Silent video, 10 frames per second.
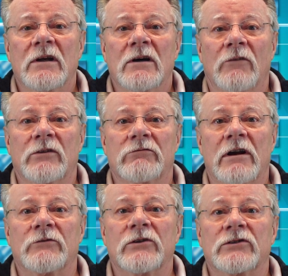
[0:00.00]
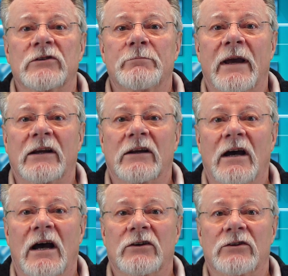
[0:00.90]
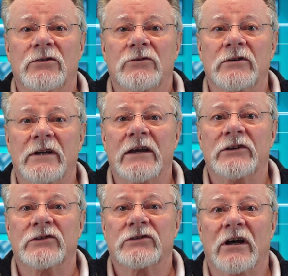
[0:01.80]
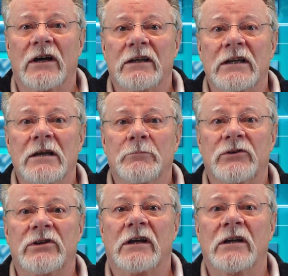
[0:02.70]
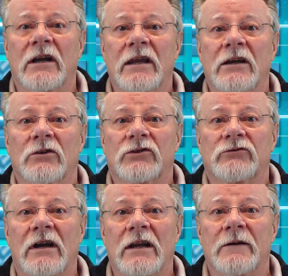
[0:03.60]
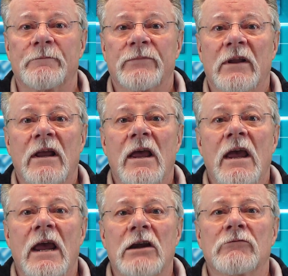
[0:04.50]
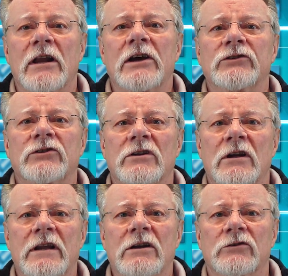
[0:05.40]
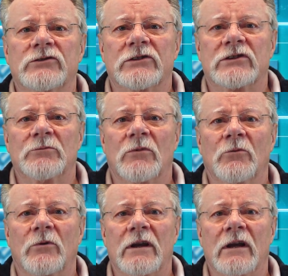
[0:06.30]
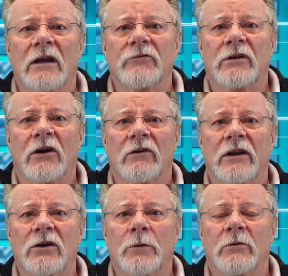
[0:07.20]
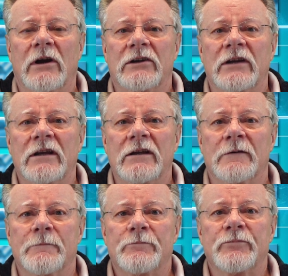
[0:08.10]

of the relevance of Magna Carta to today's society, particularly in Australia, in relation to the legal system we have currently operating here.